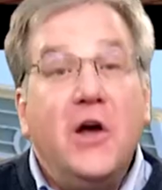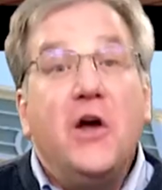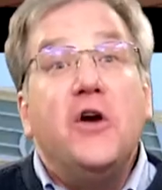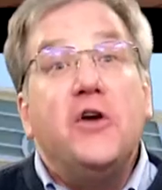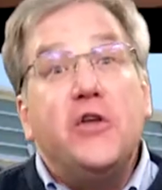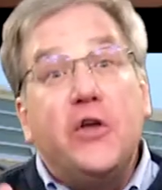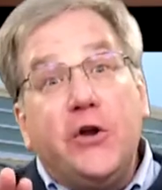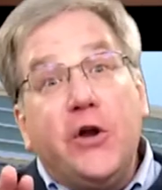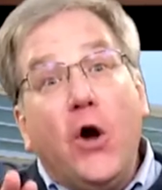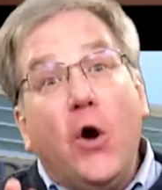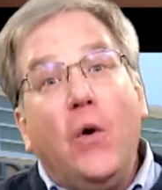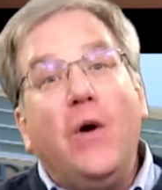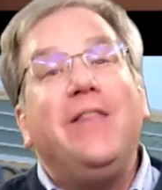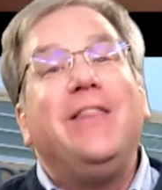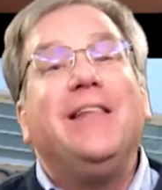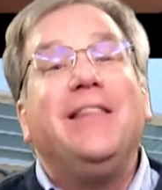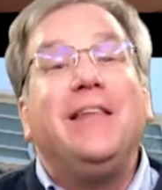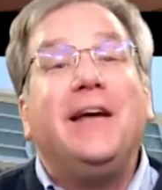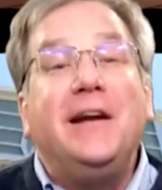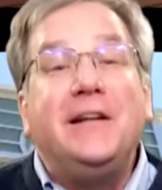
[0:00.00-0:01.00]
You know,
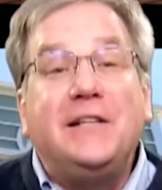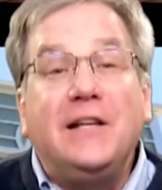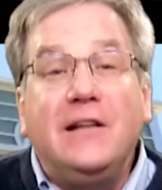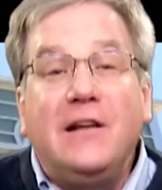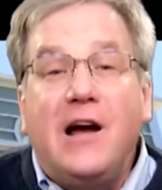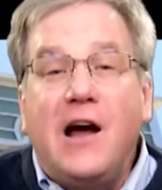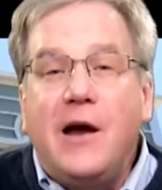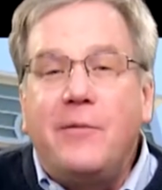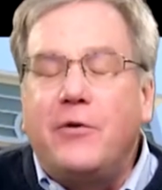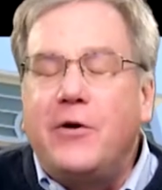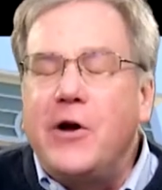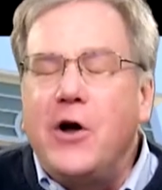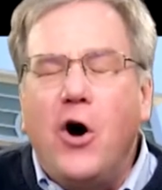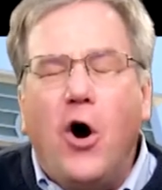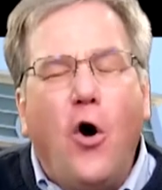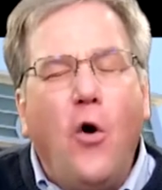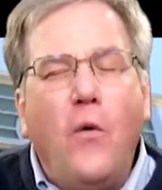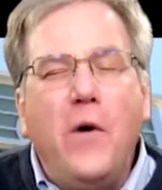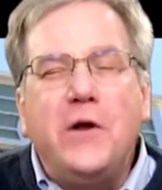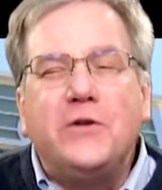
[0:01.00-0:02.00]
the Ludington Library
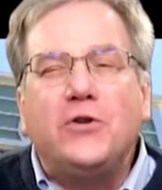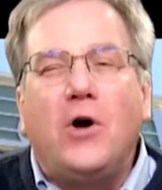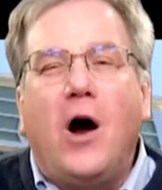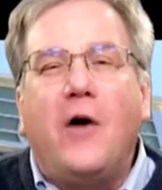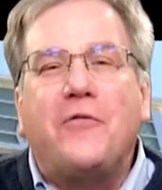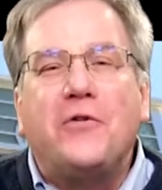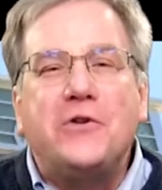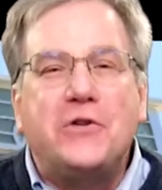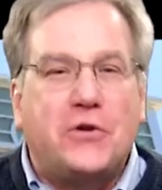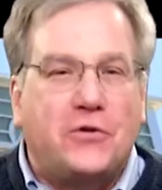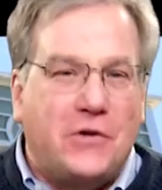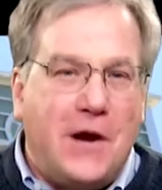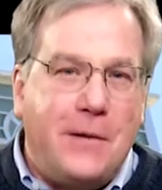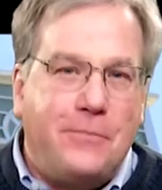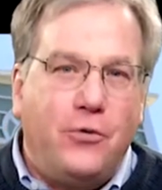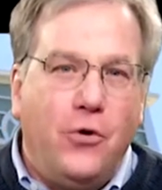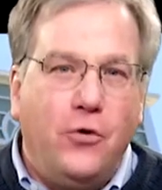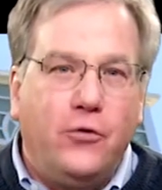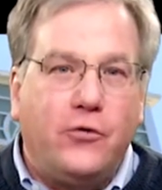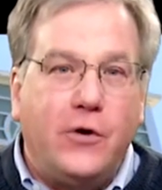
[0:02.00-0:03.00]
always offers great
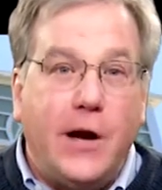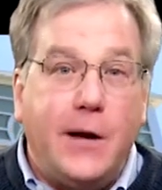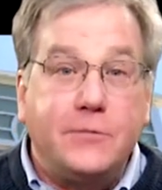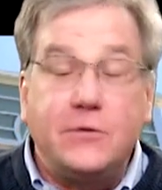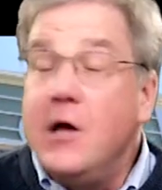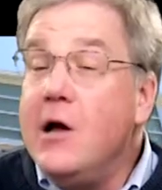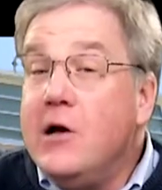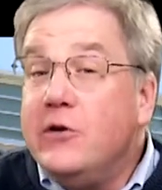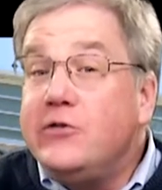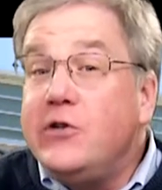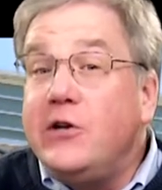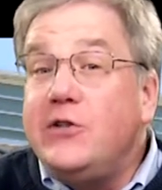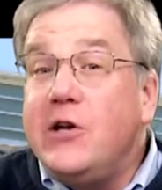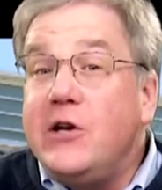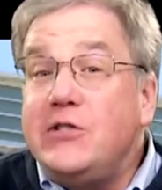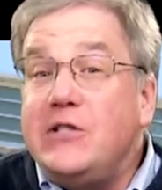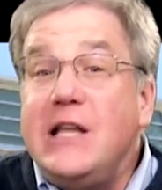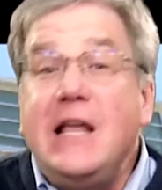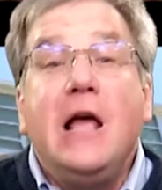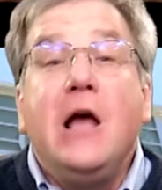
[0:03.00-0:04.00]
programs, such
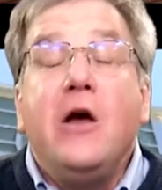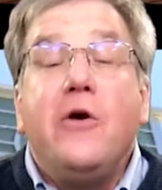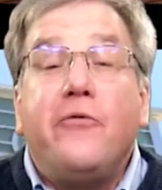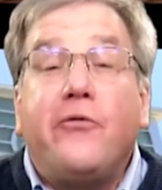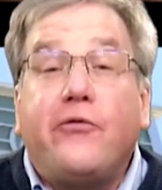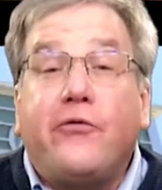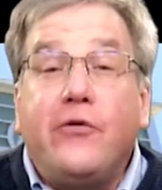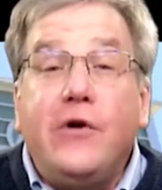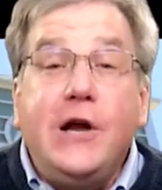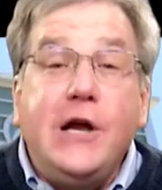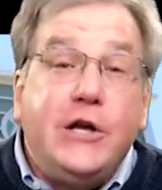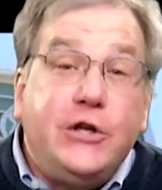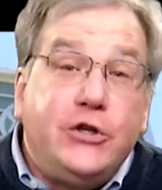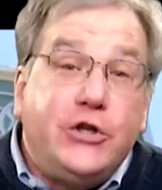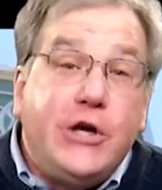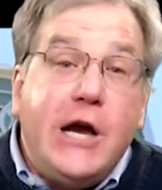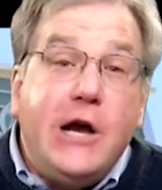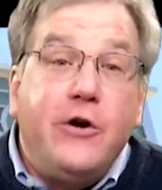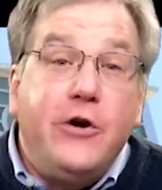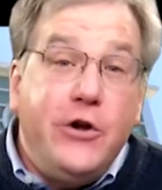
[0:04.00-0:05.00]
as the free
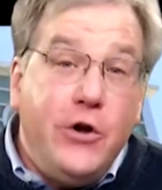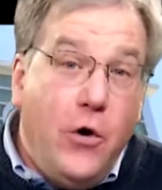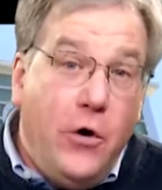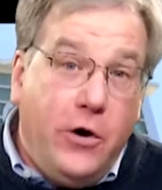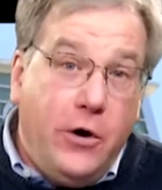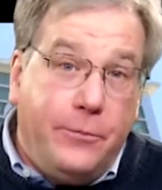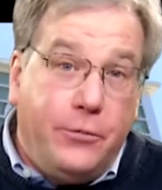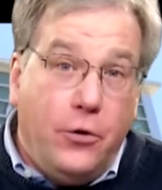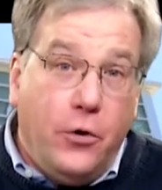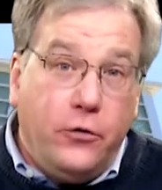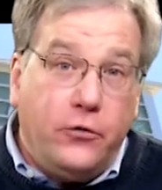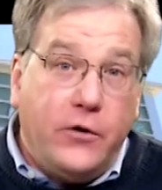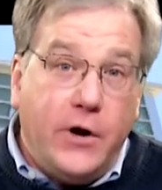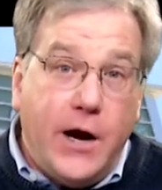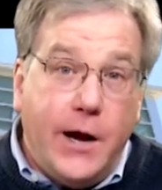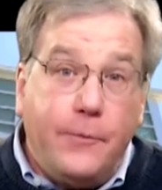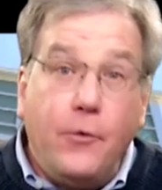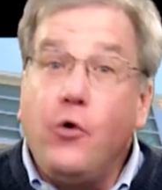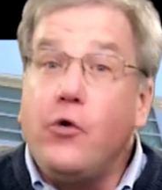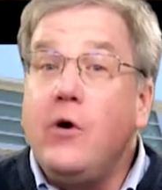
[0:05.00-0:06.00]
chair yoga
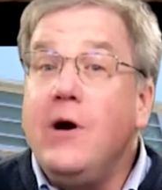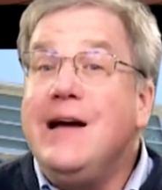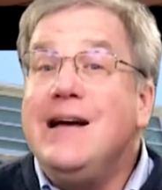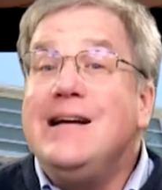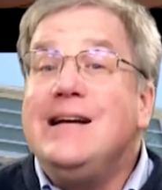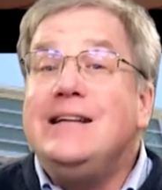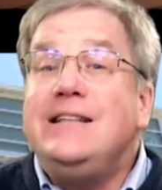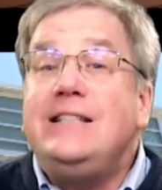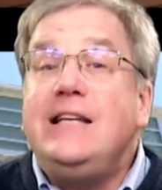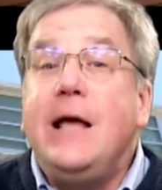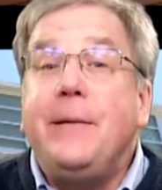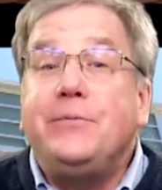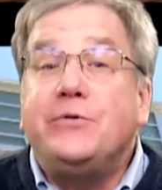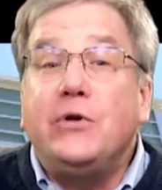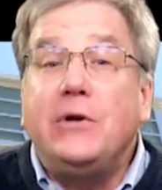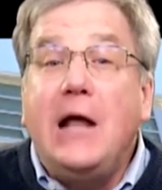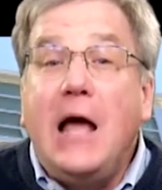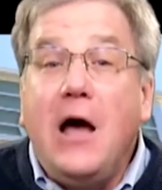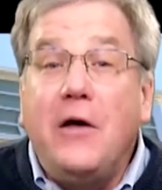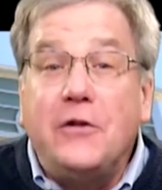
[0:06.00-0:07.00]
program or tips
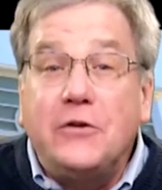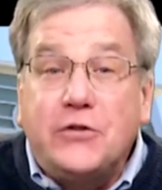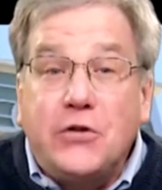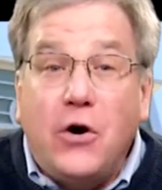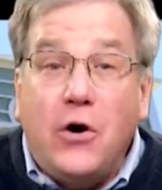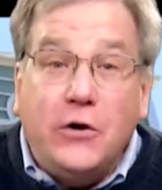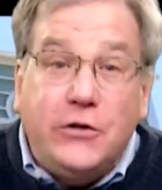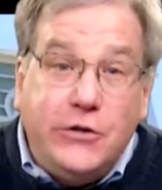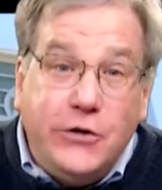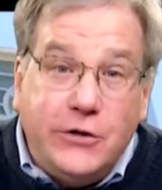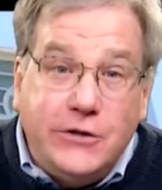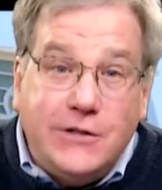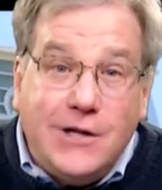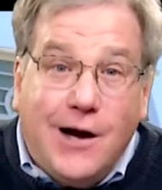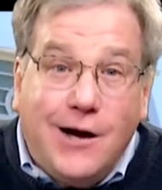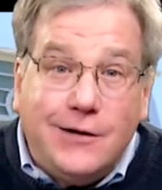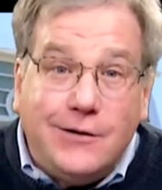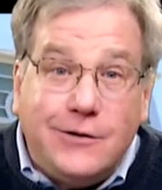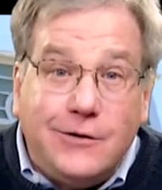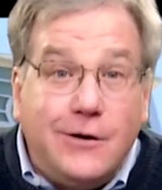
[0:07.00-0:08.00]
on how to talk to your
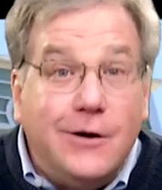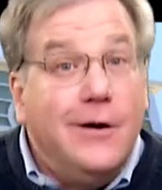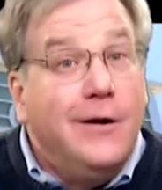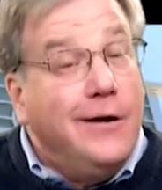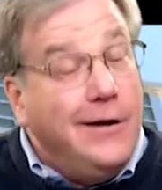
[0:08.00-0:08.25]
doctor.